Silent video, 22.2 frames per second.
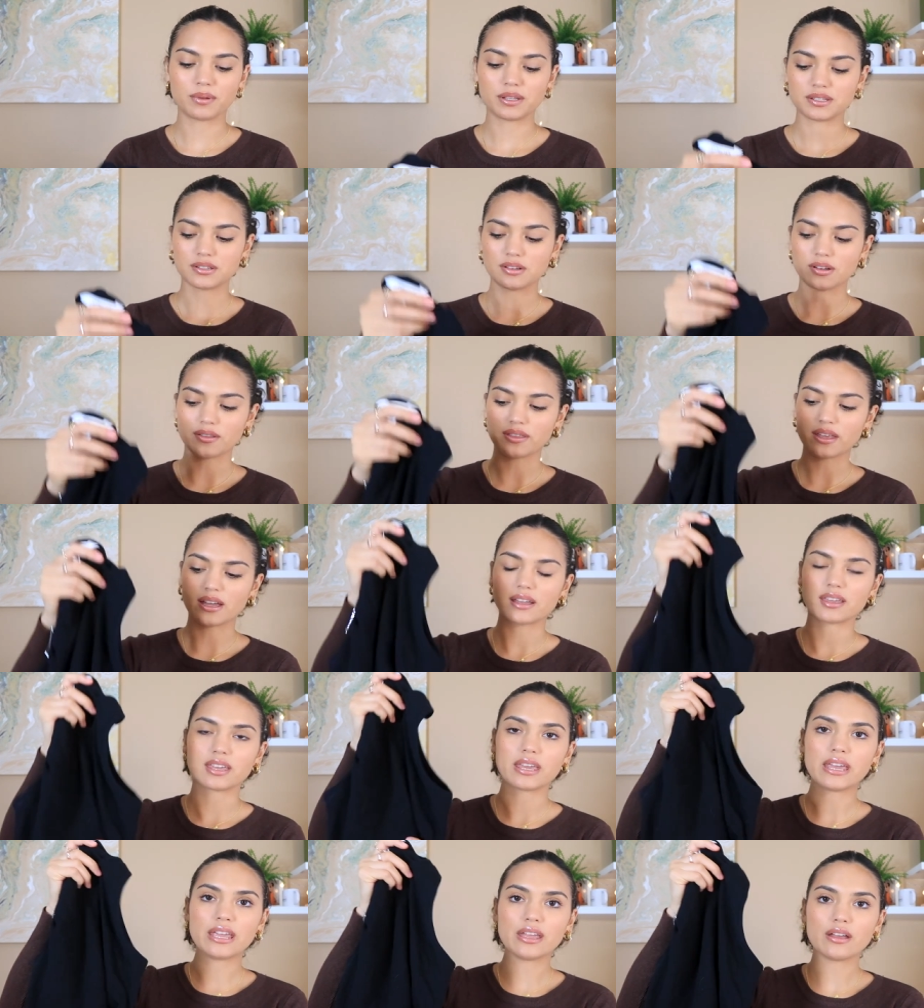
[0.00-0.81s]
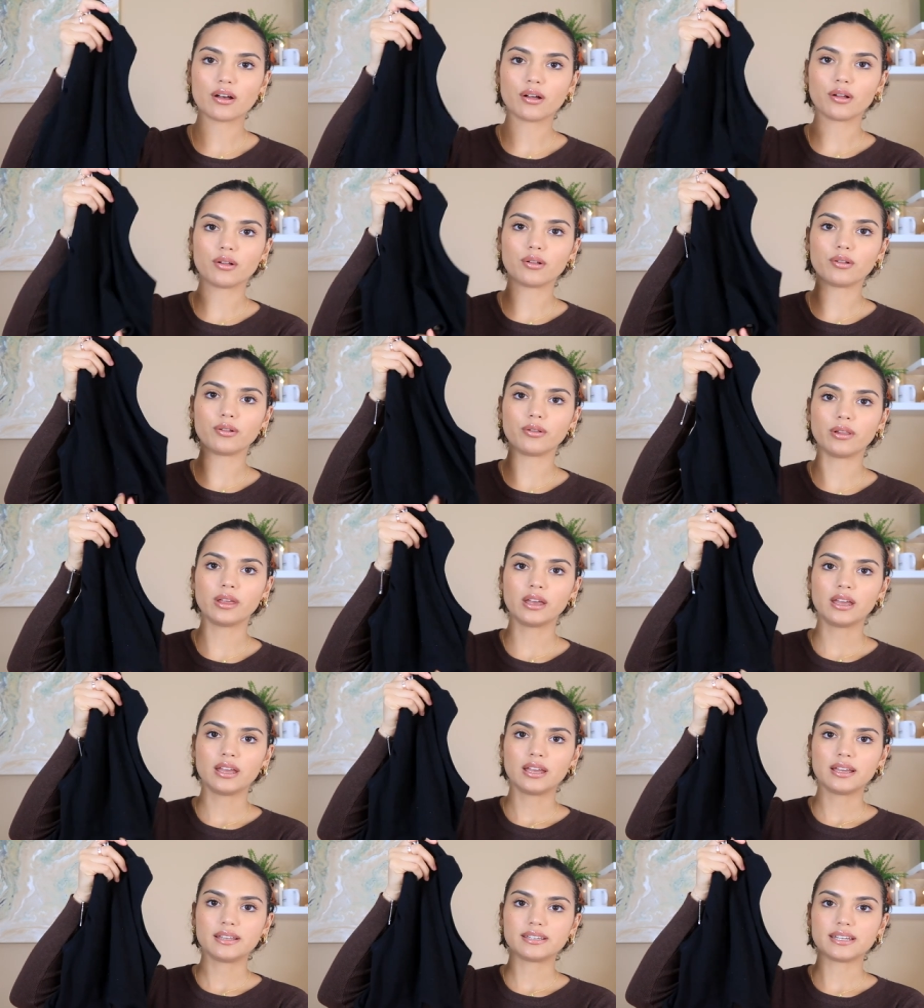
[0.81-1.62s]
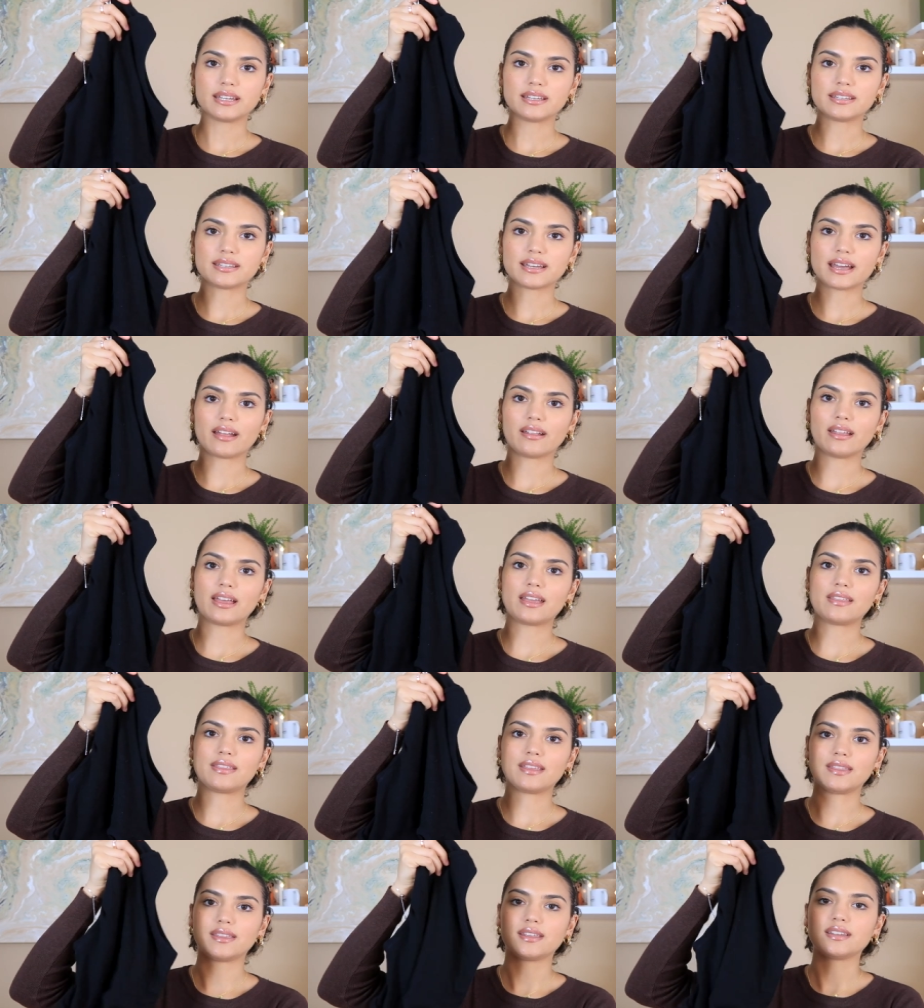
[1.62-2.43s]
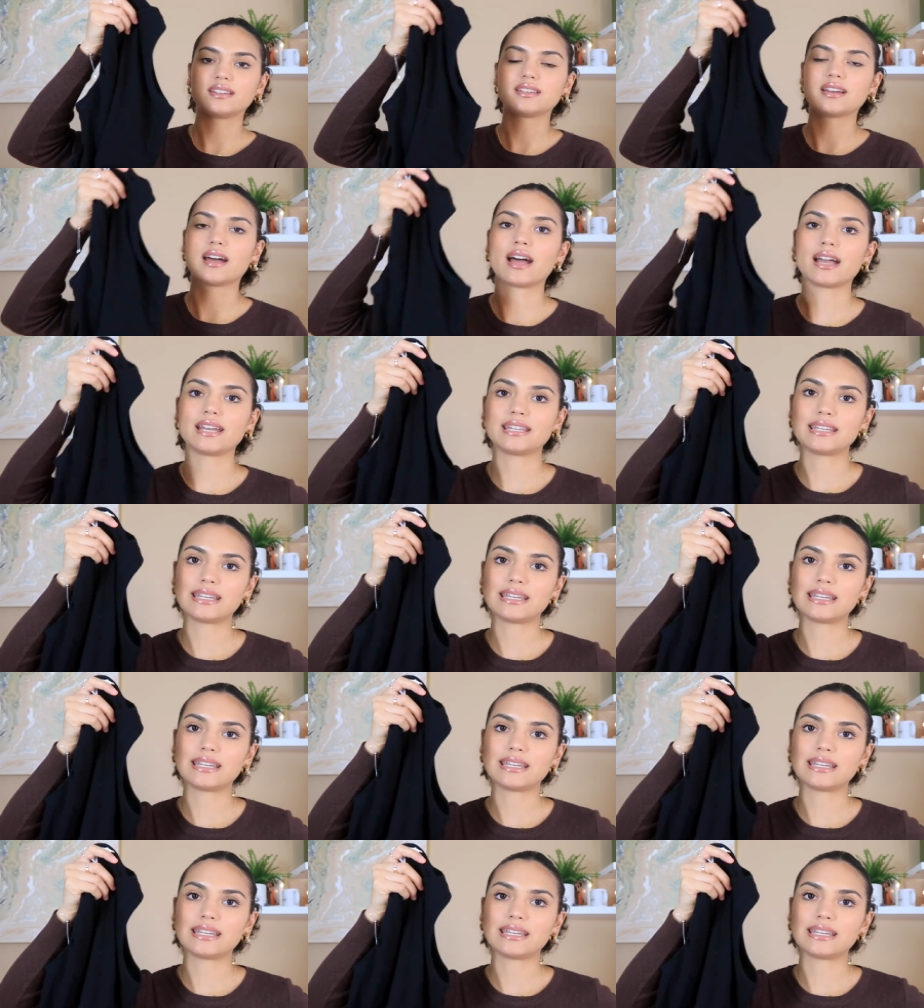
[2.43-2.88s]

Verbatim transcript: It's got that keyhole detail and then the tie